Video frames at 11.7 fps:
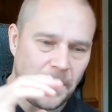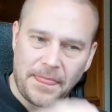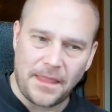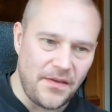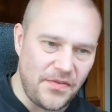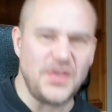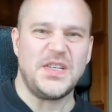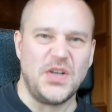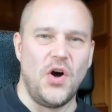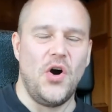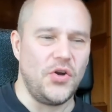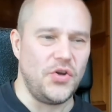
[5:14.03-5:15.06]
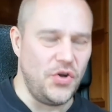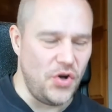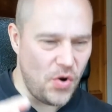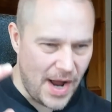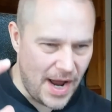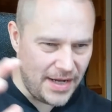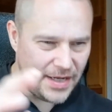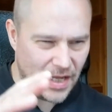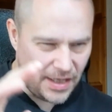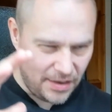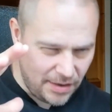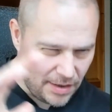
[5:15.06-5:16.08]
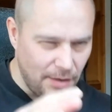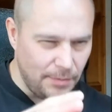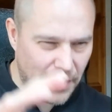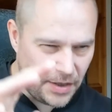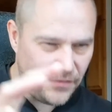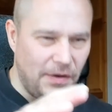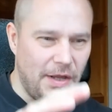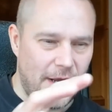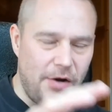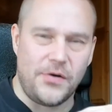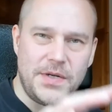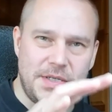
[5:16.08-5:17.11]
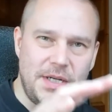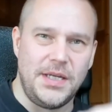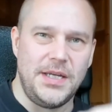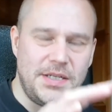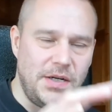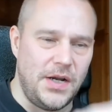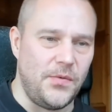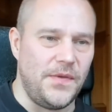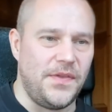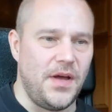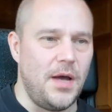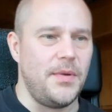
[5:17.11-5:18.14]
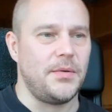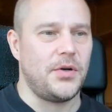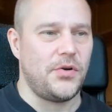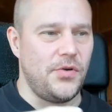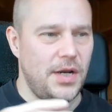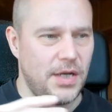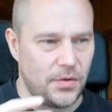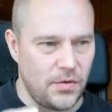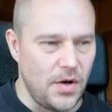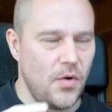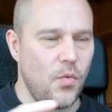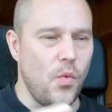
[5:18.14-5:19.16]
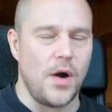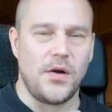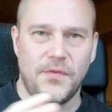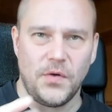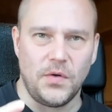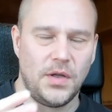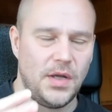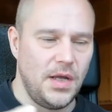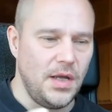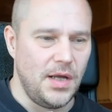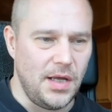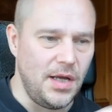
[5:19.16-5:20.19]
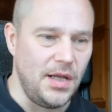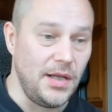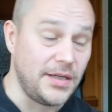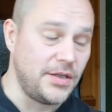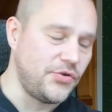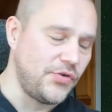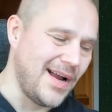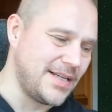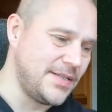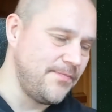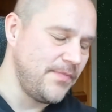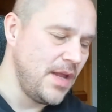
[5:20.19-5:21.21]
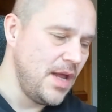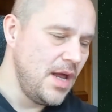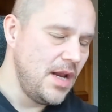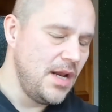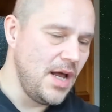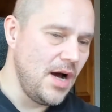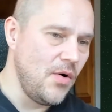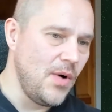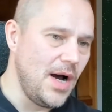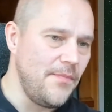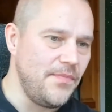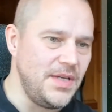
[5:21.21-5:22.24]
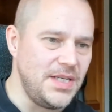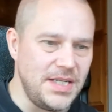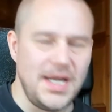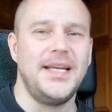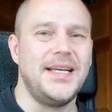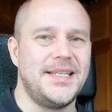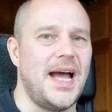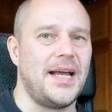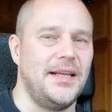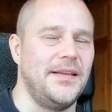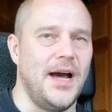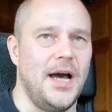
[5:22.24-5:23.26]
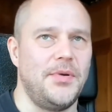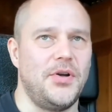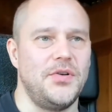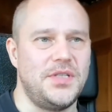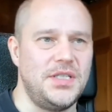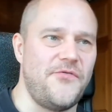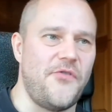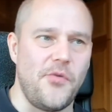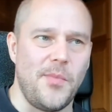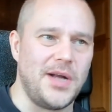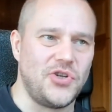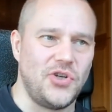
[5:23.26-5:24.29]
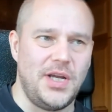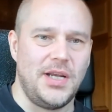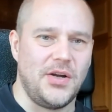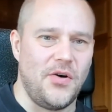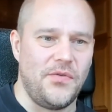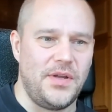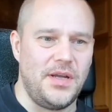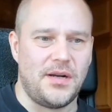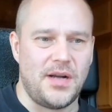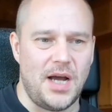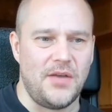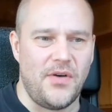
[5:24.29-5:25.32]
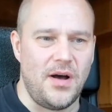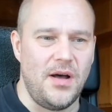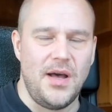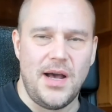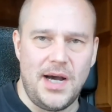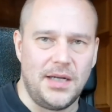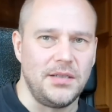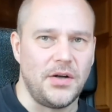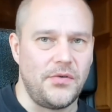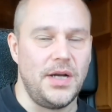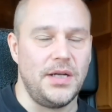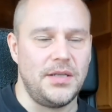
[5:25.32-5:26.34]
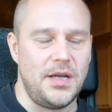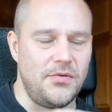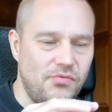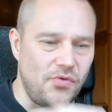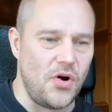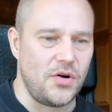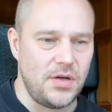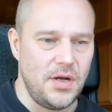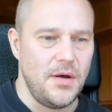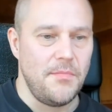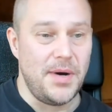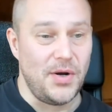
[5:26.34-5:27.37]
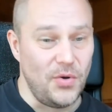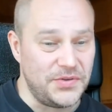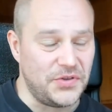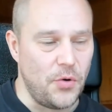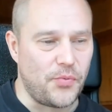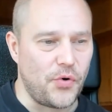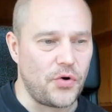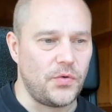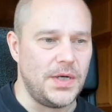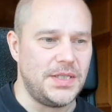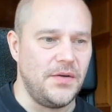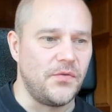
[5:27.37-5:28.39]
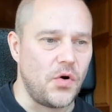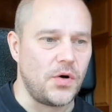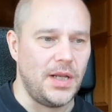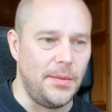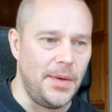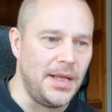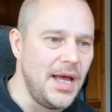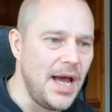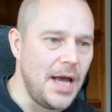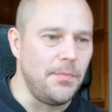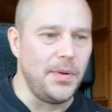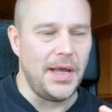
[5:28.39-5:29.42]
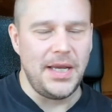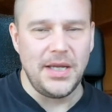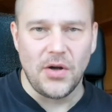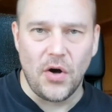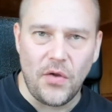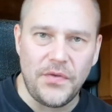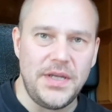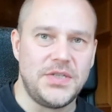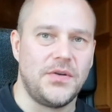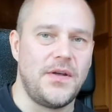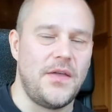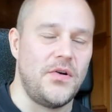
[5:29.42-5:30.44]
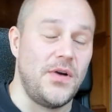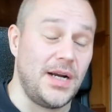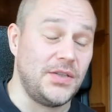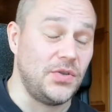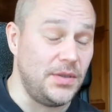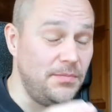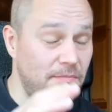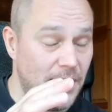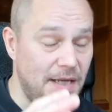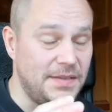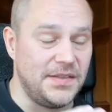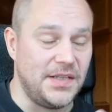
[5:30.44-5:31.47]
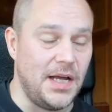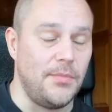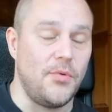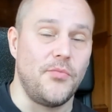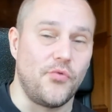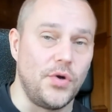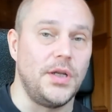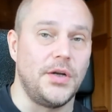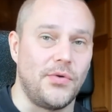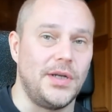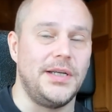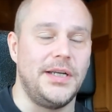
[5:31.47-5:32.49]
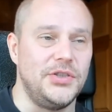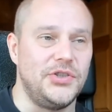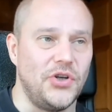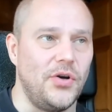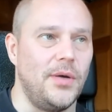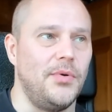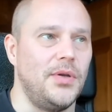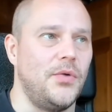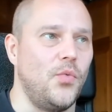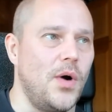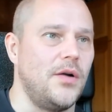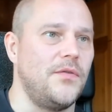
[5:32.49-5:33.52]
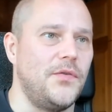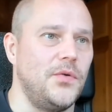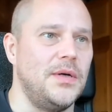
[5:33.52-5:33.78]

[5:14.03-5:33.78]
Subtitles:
the song, you know, adding a little bit of layers each and every time and creating wonderful lengthy tracks. Now, this is not exactly that, because this is very much leaning on the kind of a adult-oriented rock, but also progressive rock element, and blending all these together actually makes this album really, really enjoyable and wonderful.